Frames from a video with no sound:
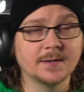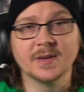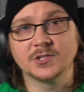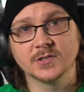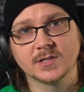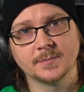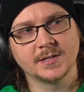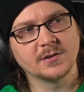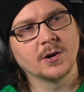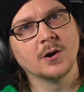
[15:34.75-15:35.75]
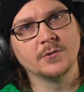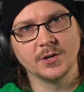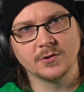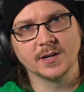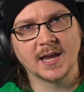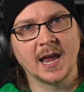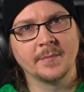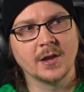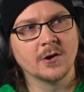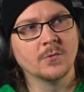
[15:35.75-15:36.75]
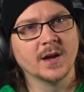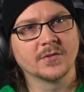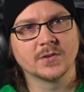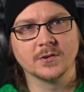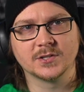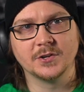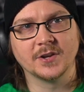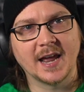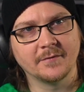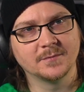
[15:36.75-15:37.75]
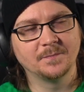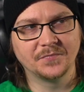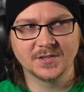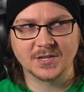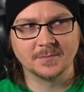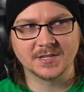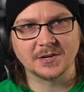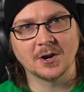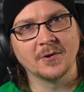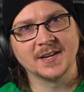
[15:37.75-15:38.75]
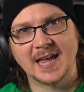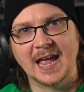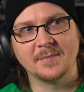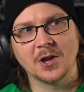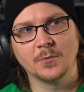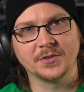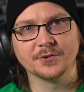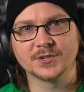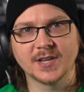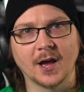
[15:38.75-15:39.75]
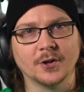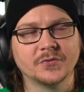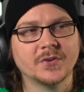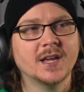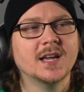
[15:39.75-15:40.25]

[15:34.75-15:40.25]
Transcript: He mentioned Sub-Zero you could cameo with, so you could have Sub-Zero and cameo with yourself